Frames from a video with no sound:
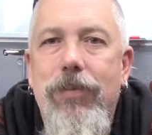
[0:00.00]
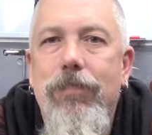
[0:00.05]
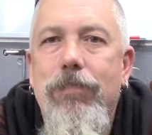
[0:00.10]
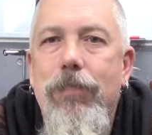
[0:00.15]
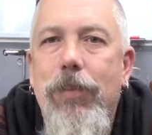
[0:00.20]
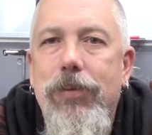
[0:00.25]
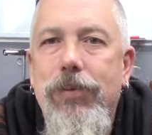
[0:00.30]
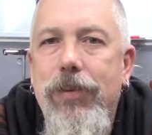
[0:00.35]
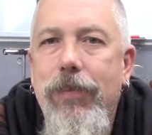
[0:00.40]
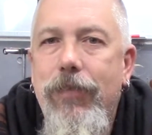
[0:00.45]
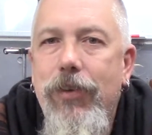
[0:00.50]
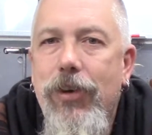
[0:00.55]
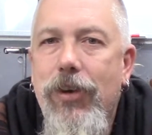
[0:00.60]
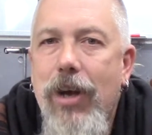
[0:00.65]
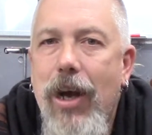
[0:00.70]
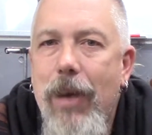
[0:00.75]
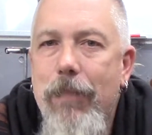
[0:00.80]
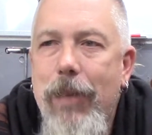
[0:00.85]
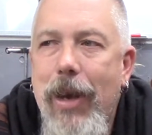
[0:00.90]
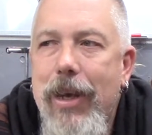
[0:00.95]
Most of your
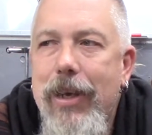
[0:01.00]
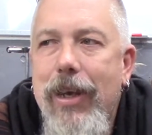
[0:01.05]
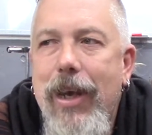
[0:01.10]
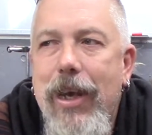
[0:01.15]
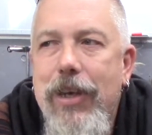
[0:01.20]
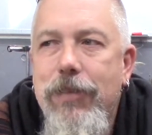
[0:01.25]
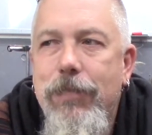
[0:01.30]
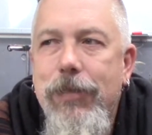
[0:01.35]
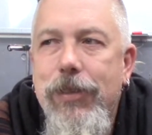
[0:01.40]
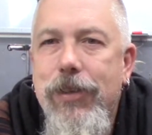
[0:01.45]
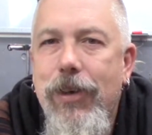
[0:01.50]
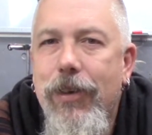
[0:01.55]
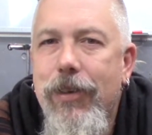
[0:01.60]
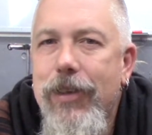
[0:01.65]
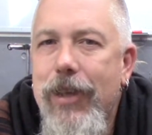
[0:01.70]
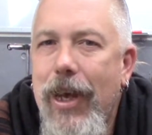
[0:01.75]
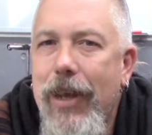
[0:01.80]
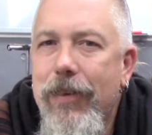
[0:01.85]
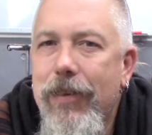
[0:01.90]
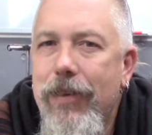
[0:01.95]
combat engagements are in
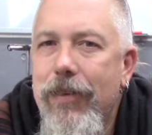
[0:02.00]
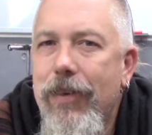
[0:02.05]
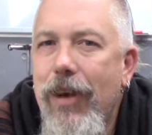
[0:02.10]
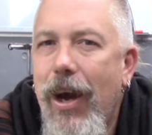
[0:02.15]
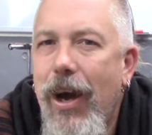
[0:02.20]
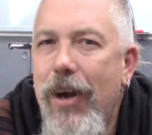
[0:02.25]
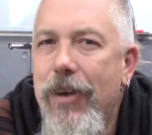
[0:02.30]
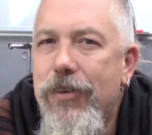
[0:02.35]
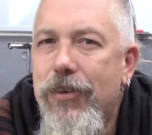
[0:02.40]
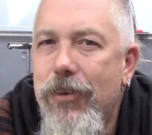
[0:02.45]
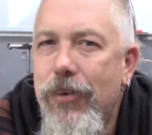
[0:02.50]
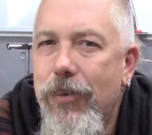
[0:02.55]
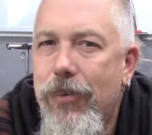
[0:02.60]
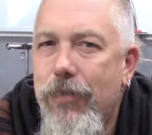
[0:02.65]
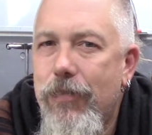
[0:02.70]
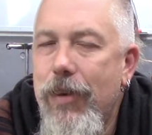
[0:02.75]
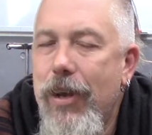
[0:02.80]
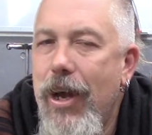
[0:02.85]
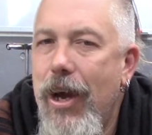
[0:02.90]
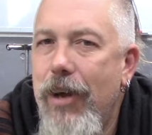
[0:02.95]
that under
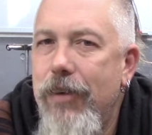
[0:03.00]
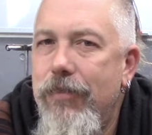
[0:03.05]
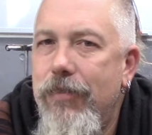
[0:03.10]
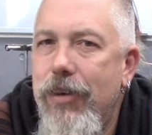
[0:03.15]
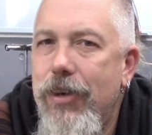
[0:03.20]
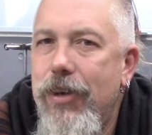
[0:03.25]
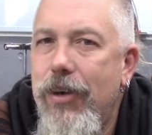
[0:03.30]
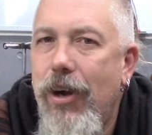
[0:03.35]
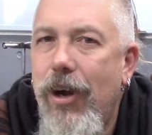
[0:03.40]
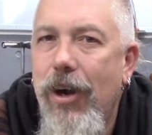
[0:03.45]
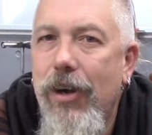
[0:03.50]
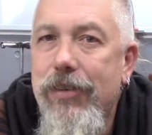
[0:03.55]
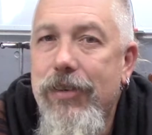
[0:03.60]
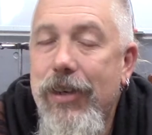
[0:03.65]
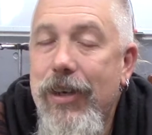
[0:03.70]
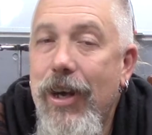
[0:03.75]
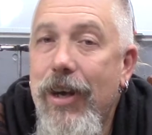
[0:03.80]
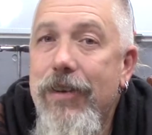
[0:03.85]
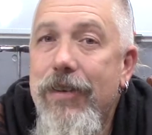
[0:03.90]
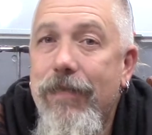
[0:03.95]
300 yards,
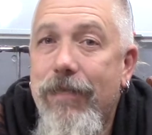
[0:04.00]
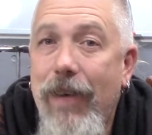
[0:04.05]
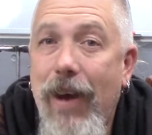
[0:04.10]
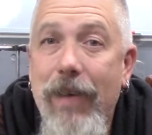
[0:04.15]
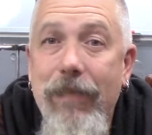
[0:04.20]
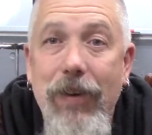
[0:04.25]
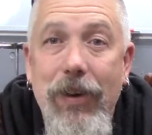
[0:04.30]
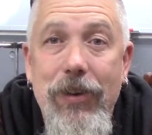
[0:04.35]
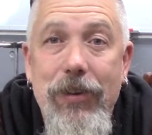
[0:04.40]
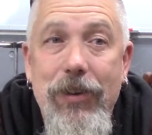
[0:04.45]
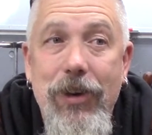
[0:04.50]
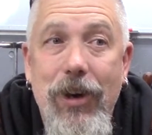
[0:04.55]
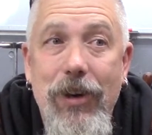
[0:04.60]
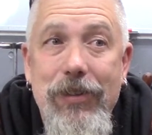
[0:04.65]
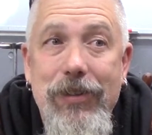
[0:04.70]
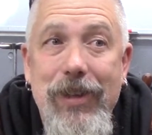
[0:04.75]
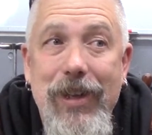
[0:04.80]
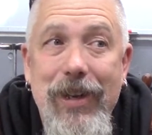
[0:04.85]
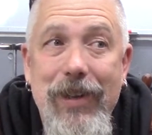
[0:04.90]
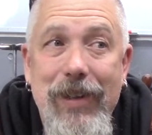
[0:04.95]
and under 500
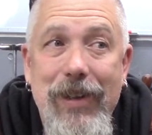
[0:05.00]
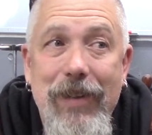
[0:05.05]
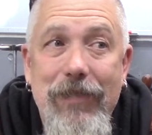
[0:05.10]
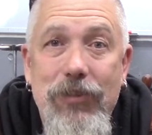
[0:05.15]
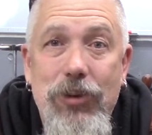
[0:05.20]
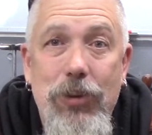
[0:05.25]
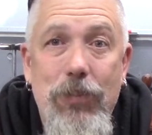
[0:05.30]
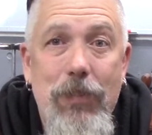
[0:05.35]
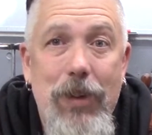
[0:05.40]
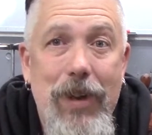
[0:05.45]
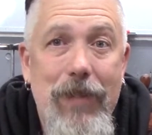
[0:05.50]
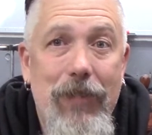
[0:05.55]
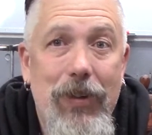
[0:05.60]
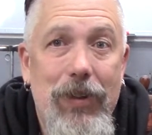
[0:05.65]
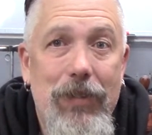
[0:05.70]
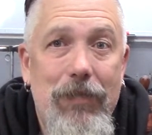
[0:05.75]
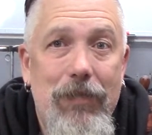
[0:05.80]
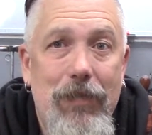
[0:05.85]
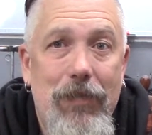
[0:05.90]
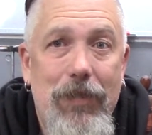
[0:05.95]
yards gives you
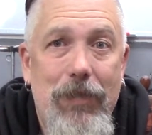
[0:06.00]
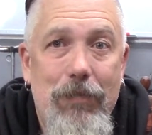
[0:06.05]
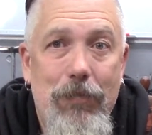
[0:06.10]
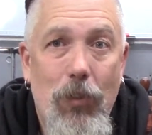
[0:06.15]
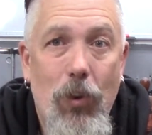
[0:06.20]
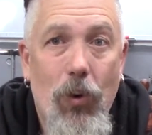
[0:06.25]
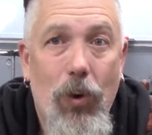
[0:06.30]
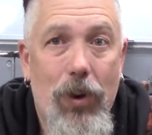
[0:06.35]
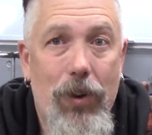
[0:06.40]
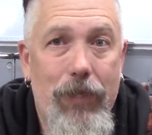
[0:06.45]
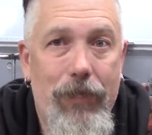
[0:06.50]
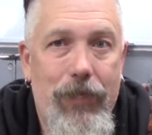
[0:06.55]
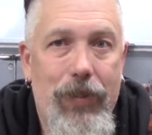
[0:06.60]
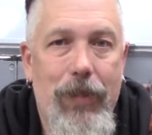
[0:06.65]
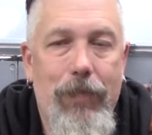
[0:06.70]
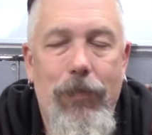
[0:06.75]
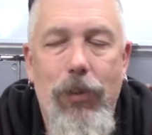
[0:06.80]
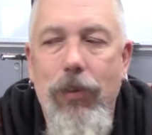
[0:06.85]
even more of them.